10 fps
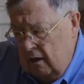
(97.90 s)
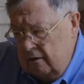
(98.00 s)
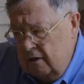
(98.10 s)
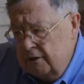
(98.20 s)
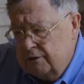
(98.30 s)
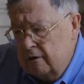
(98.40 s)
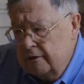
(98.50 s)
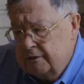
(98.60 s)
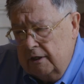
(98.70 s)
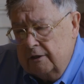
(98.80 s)
the
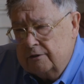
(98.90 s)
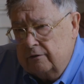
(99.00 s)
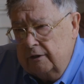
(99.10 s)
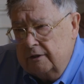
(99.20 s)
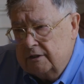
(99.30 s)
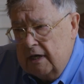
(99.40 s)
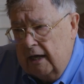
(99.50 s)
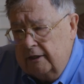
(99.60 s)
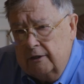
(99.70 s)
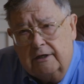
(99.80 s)
insurance industry
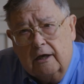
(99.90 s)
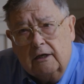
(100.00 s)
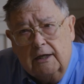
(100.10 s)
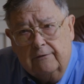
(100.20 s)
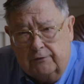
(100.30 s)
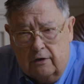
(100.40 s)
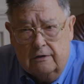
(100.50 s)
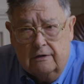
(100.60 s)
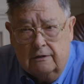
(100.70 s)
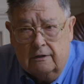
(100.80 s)
decided to take a left
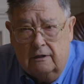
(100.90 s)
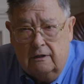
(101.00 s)
turn